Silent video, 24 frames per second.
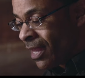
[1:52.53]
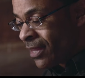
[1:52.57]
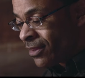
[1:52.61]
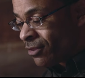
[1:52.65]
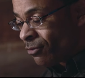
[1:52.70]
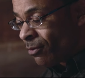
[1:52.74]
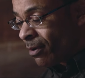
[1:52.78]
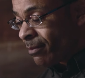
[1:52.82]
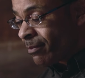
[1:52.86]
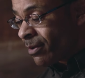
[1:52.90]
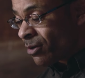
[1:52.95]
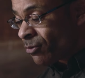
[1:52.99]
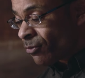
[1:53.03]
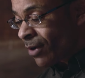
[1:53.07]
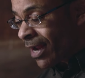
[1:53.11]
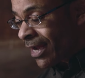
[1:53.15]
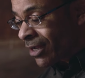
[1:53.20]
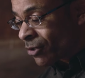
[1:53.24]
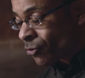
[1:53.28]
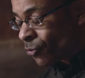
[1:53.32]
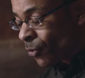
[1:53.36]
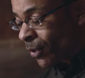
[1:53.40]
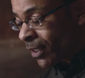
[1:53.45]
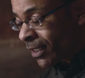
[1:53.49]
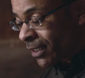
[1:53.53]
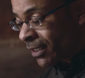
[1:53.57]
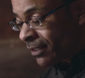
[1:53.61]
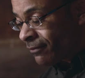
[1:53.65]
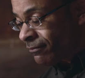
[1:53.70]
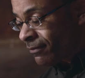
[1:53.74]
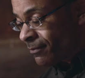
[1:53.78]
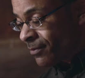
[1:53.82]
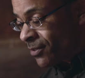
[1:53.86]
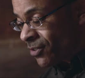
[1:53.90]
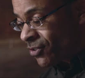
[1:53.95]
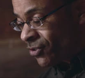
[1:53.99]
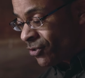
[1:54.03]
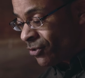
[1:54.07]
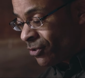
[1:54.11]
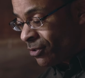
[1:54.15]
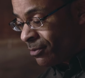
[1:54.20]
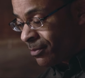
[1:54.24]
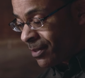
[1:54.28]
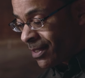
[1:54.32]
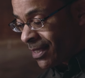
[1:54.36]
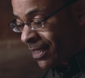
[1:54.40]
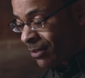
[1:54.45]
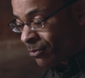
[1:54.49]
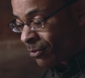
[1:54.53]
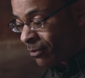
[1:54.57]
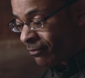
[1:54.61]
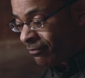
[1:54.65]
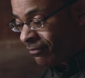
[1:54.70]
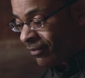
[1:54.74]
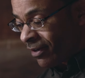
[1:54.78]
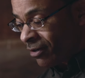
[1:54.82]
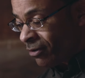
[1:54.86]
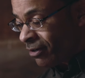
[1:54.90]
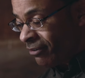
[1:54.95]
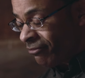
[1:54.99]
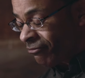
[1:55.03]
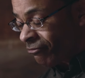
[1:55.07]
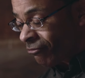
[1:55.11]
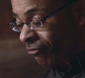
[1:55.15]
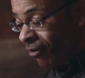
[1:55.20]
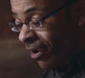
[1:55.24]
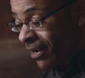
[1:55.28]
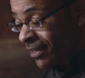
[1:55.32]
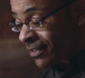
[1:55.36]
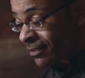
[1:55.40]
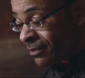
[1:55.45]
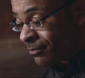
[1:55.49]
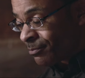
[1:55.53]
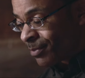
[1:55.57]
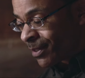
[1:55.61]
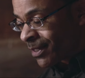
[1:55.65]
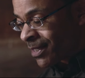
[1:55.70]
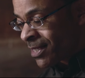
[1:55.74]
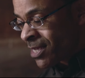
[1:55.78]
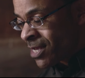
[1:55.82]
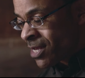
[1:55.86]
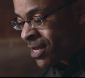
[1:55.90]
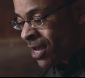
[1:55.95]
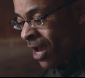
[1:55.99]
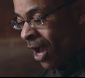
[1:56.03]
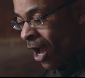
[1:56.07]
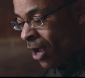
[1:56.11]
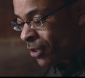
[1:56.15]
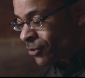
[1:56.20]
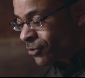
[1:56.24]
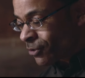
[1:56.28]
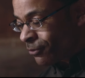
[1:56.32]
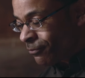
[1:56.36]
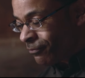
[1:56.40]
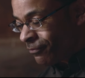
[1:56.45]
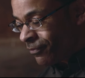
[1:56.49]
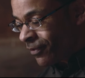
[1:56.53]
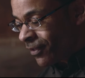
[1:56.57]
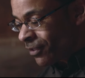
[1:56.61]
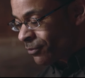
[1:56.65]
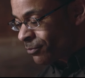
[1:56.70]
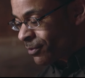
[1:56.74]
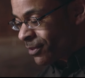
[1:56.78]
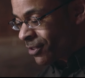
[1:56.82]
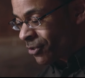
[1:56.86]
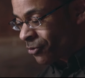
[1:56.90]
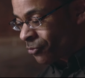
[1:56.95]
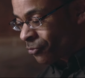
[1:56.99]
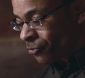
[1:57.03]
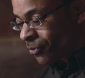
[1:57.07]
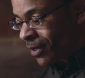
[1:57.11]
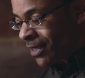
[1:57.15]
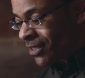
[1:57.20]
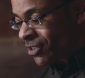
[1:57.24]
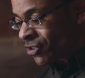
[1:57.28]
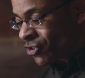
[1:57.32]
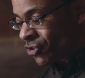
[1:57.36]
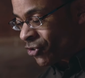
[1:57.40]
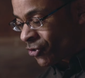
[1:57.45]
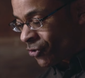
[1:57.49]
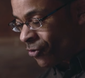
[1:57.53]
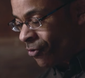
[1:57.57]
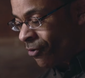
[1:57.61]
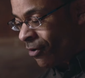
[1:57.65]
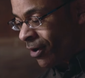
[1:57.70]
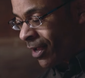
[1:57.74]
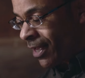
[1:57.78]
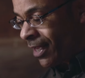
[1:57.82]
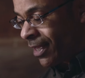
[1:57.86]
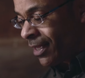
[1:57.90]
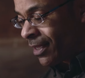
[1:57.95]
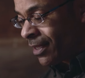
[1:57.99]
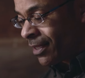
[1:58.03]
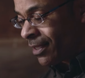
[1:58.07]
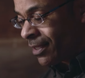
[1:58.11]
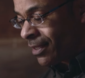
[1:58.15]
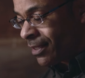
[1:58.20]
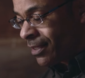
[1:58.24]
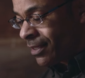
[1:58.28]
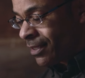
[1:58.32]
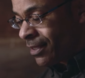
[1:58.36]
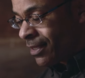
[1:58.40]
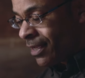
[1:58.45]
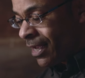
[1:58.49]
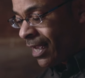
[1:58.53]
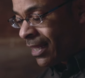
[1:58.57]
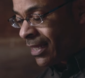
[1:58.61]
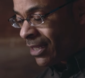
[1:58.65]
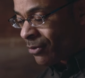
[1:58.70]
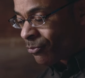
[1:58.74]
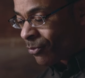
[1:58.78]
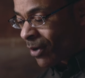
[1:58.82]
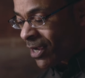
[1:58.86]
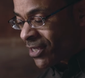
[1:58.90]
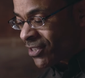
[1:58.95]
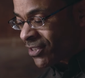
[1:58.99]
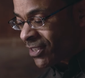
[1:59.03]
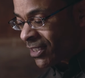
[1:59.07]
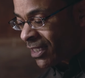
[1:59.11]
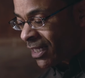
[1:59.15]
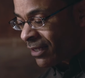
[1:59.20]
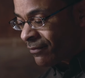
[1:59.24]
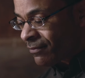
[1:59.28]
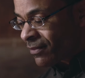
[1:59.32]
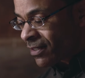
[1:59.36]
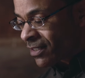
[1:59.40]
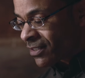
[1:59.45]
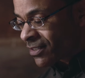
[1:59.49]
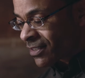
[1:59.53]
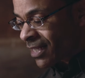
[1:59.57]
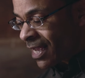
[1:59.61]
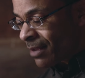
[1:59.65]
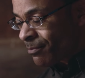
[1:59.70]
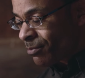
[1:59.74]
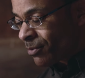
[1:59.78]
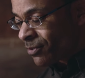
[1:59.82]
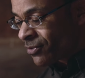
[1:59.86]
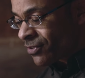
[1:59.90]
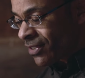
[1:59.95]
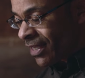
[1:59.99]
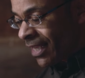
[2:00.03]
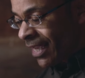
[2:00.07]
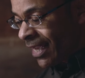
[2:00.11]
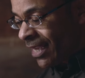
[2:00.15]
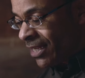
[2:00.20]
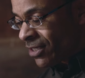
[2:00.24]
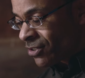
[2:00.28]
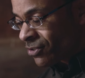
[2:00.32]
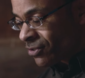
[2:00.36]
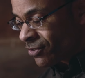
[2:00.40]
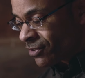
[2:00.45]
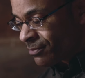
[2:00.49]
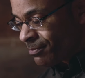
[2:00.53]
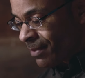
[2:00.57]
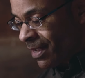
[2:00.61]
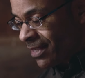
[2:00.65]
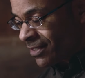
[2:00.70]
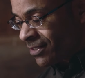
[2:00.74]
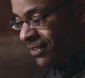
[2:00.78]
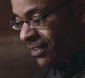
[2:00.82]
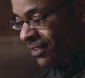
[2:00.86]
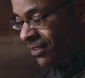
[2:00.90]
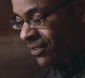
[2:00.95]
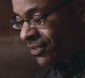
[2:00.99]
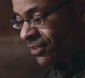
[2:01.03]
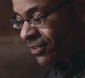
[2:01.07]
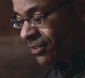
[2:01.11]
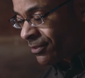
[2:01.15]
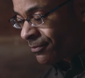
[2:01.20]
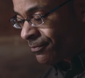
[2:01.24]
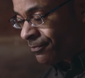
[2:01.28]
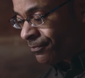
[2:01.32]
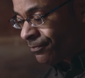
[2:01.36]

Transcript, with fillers: The women ran quickly from the tomb and they were very frightened, but also filled with great joy. And they rushed to give the disciples the angel's message.